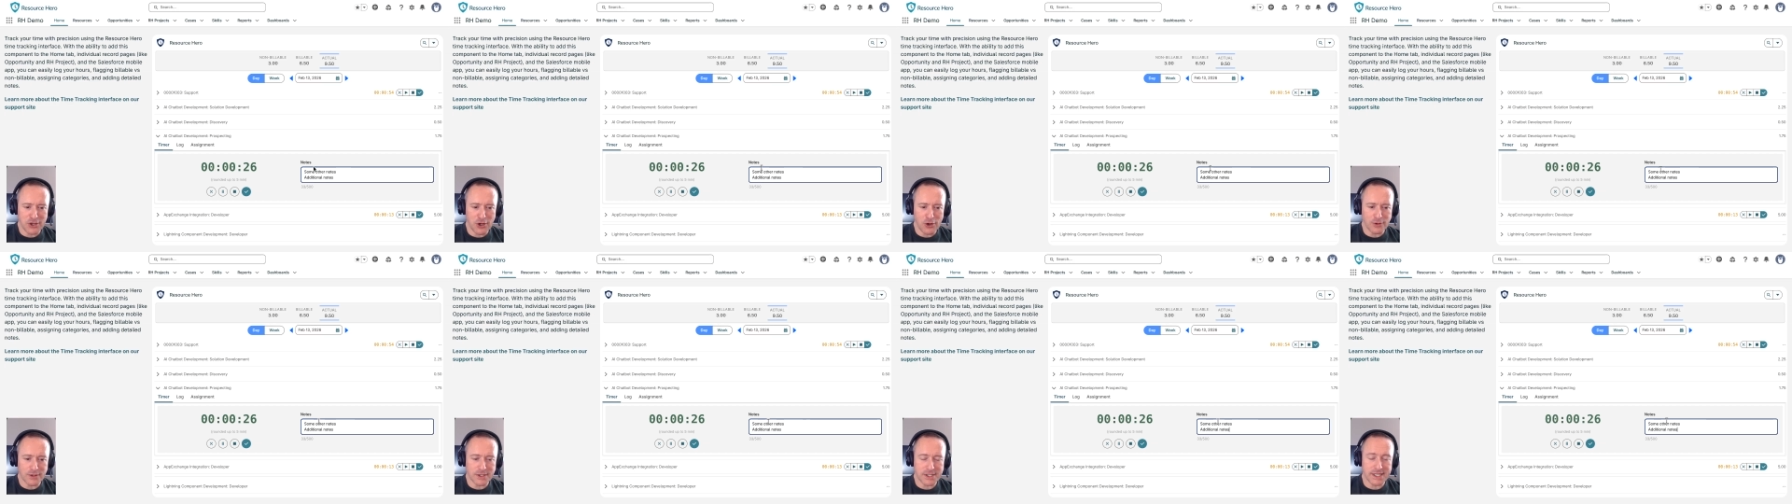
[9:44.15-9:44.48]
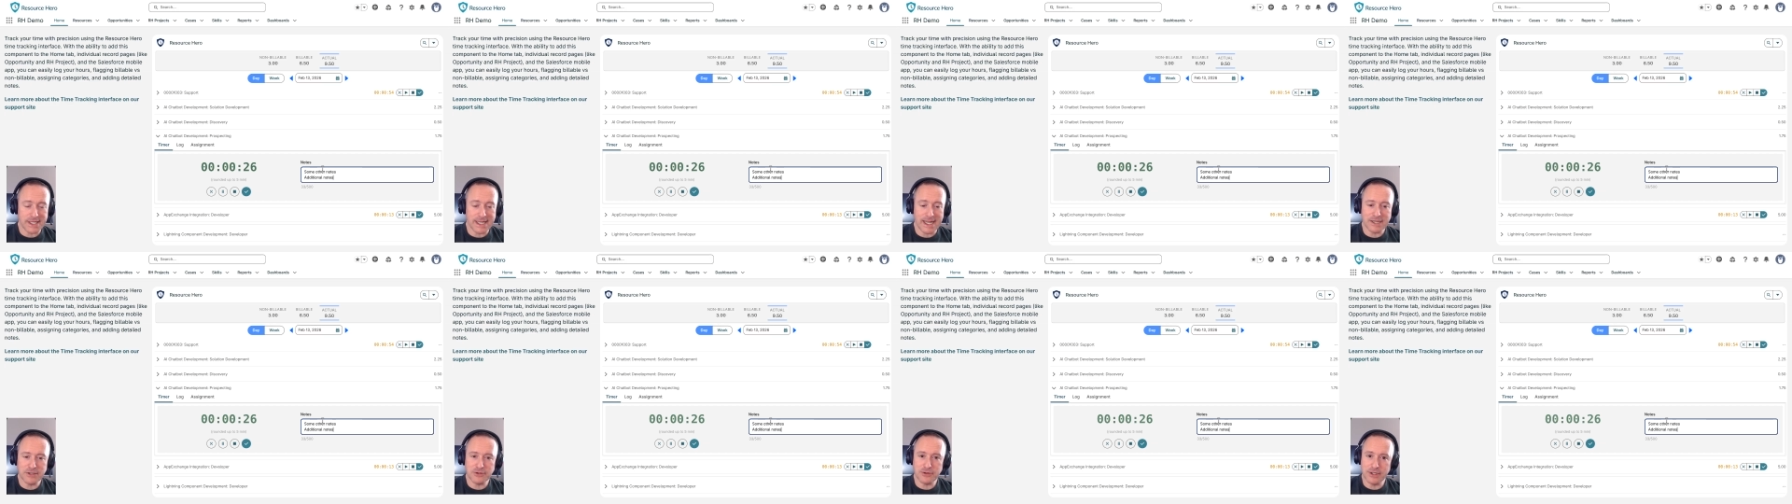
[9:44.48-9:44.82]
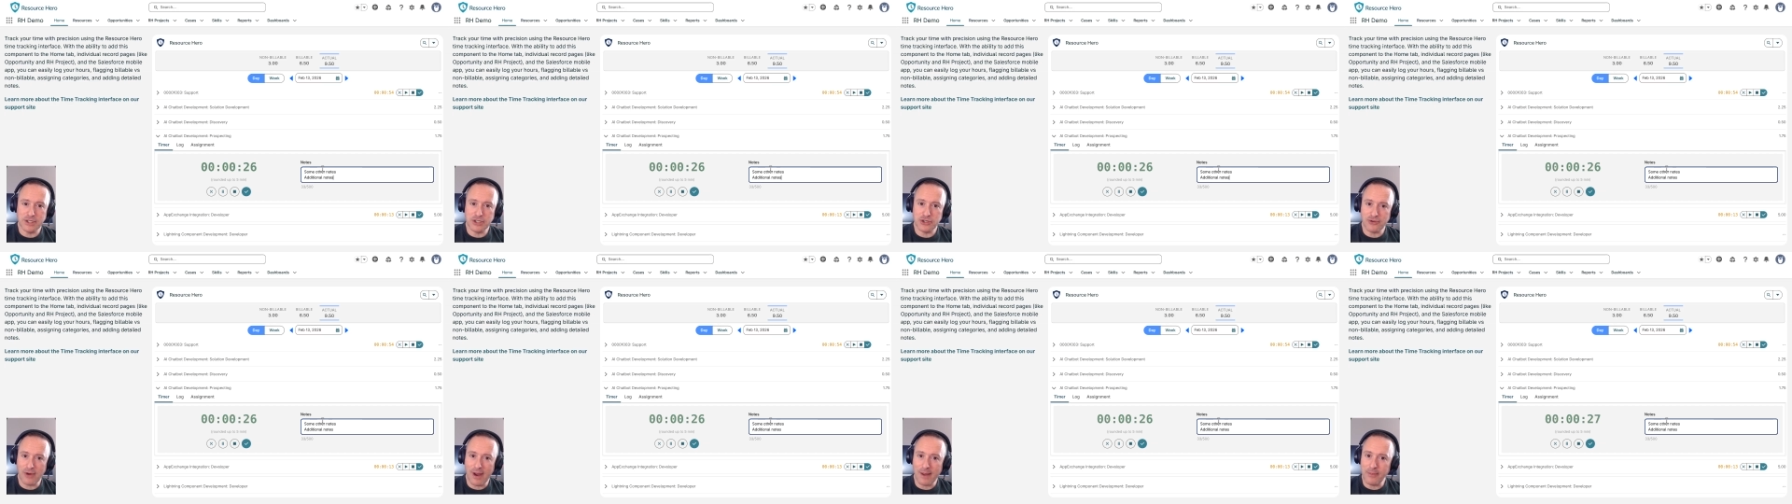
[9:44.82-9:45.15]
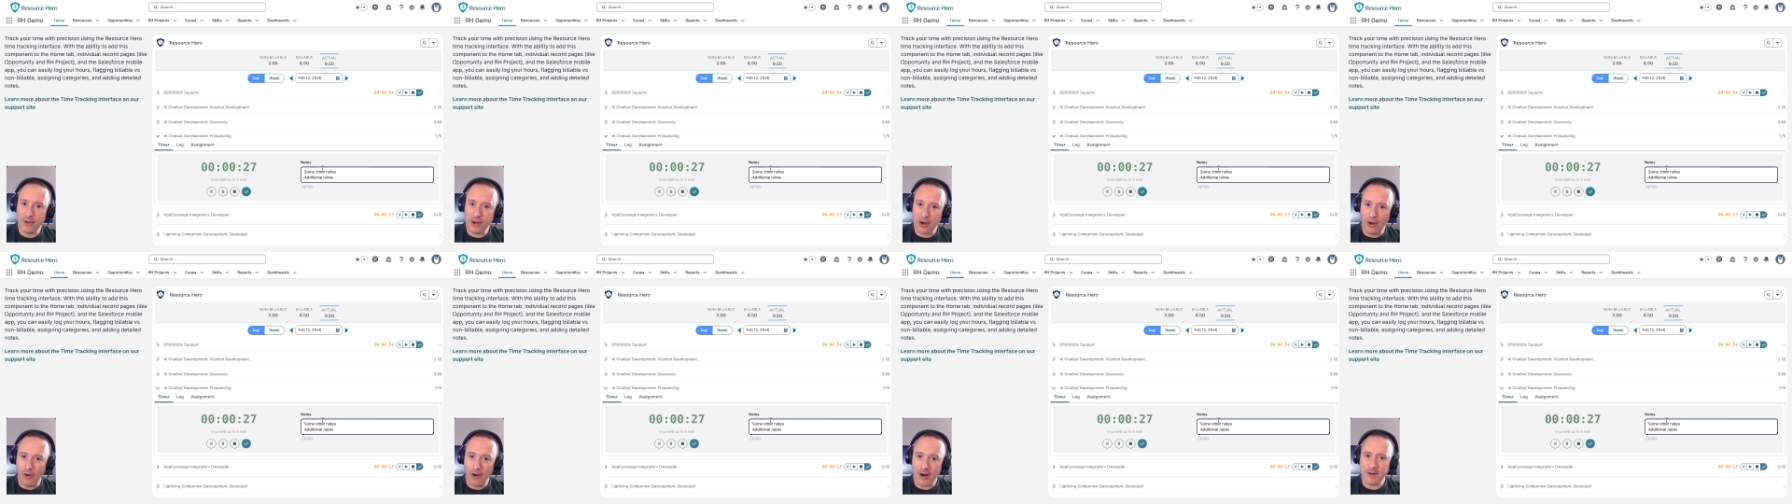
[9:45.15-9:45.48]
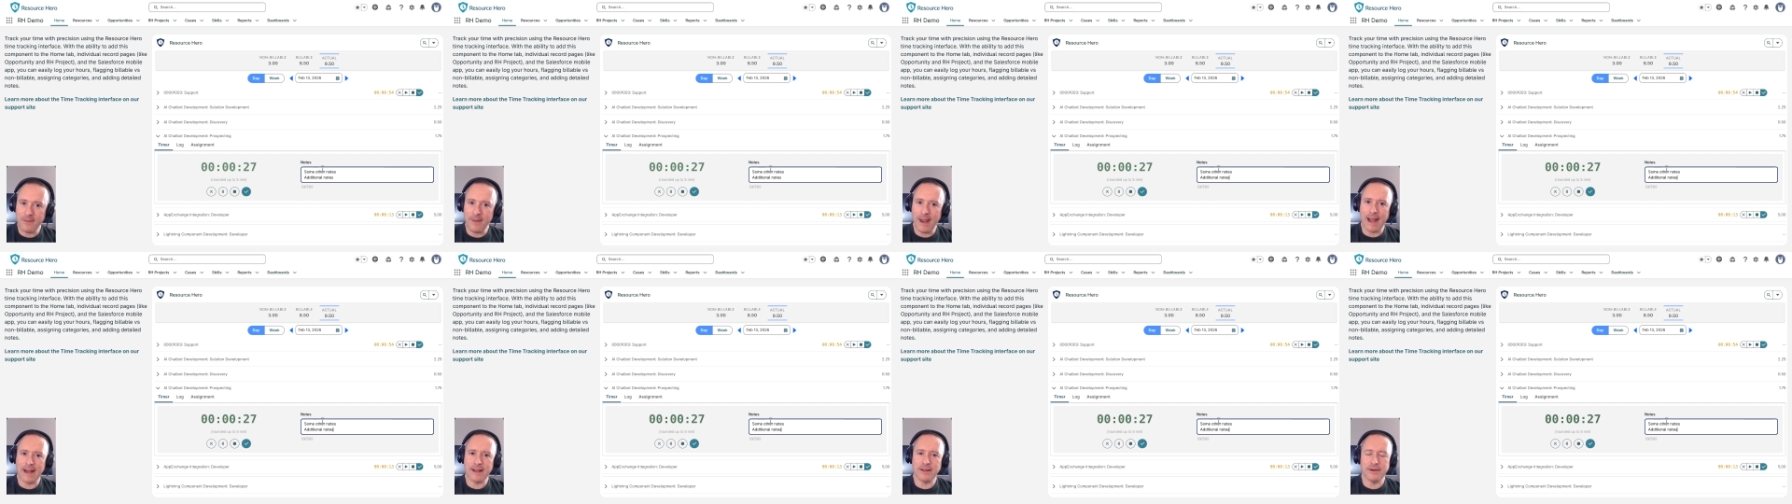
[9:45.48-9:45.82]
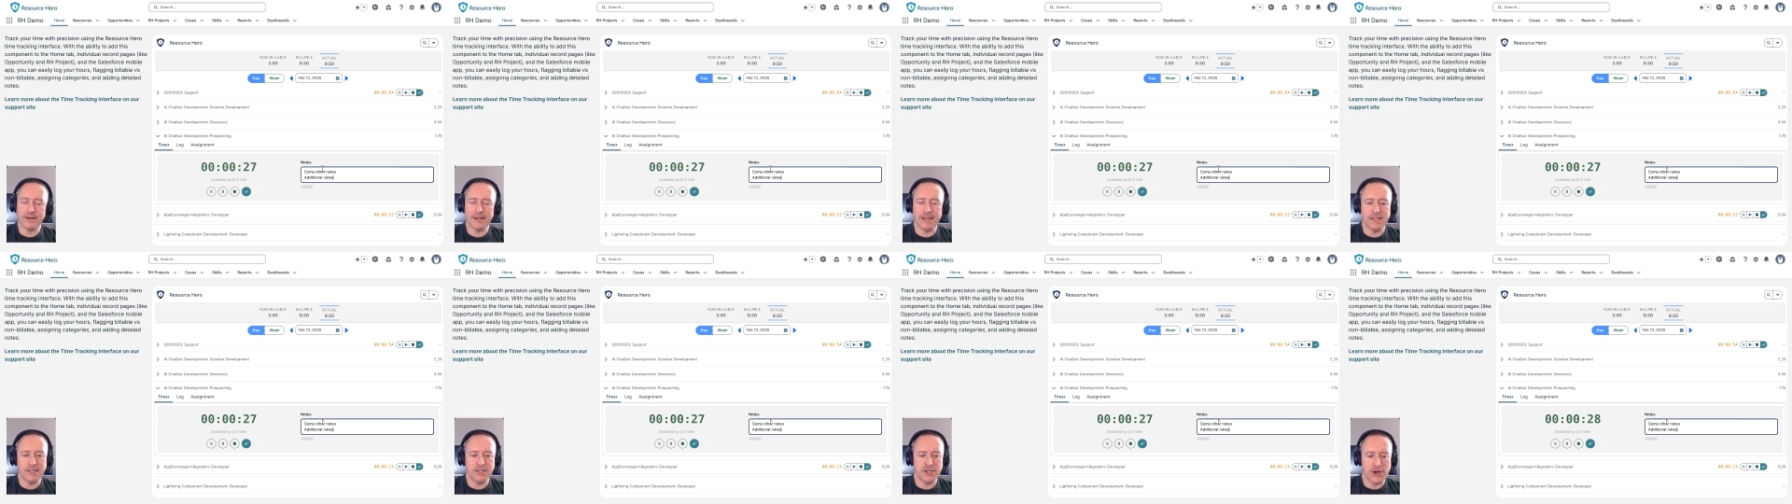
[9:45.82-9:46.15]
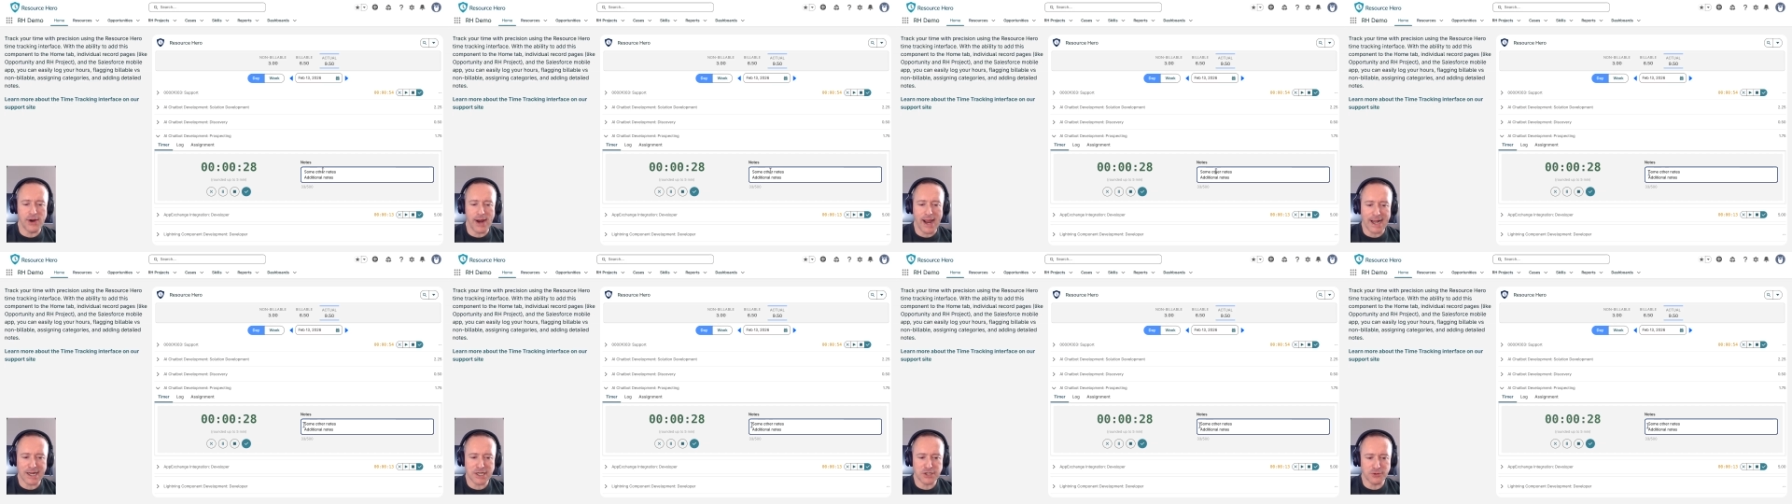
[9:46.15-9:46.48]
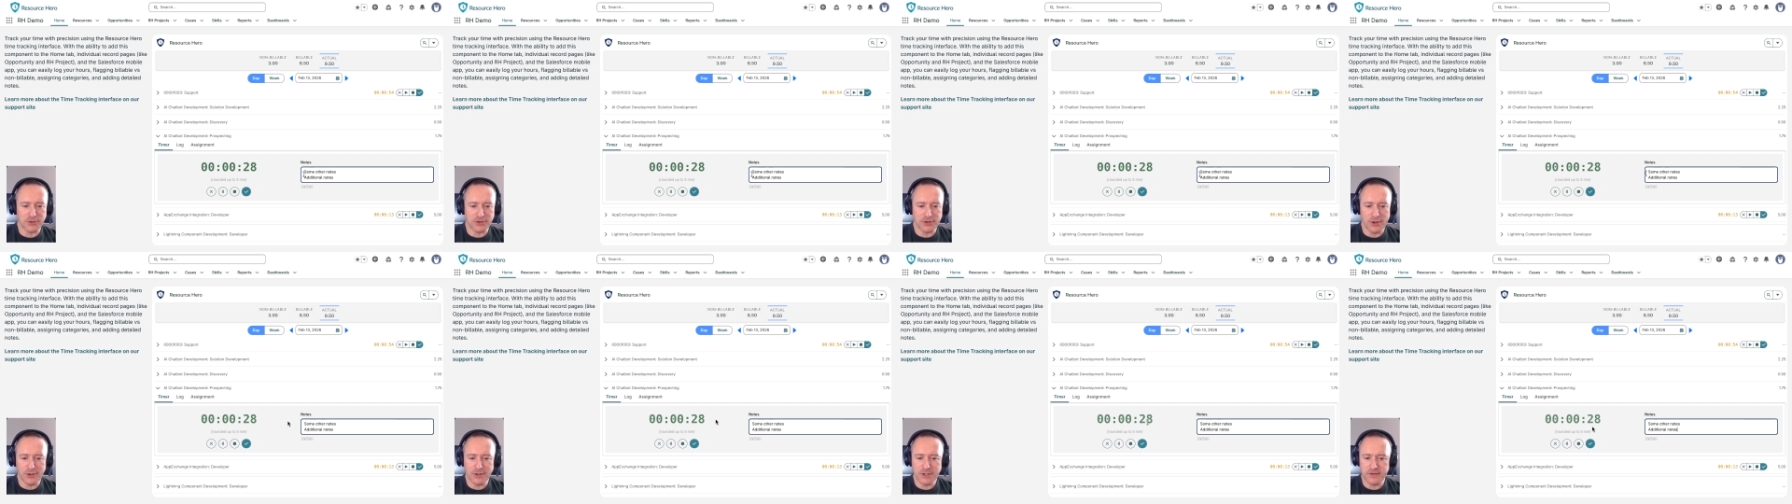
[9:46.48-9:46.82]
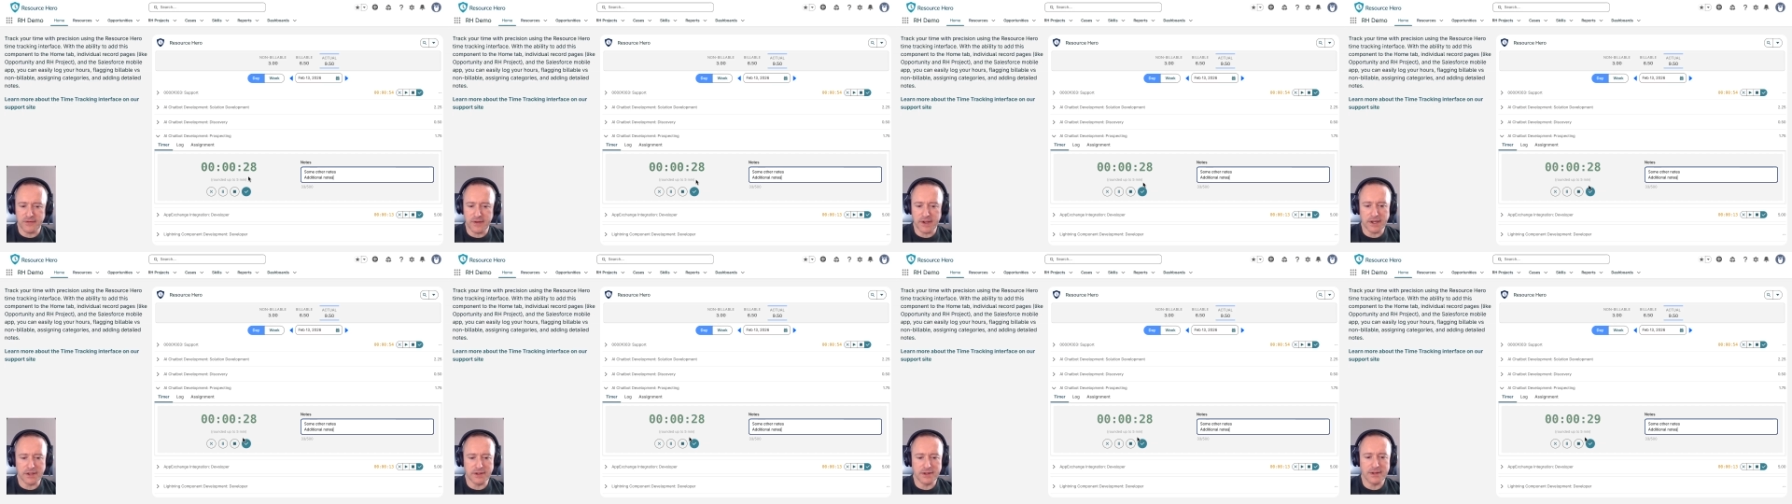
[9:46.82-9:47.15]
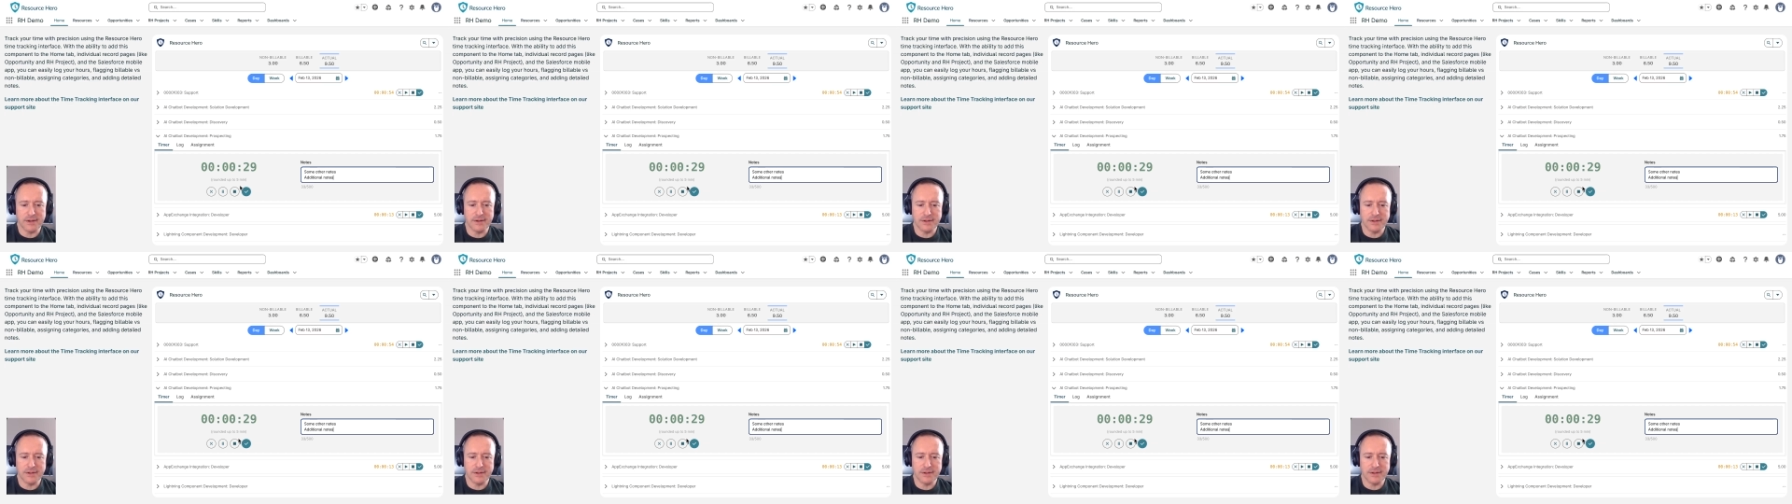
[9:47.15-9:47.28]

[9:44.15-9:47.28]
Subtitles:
notes and actually drop it automatically into your actual notes field.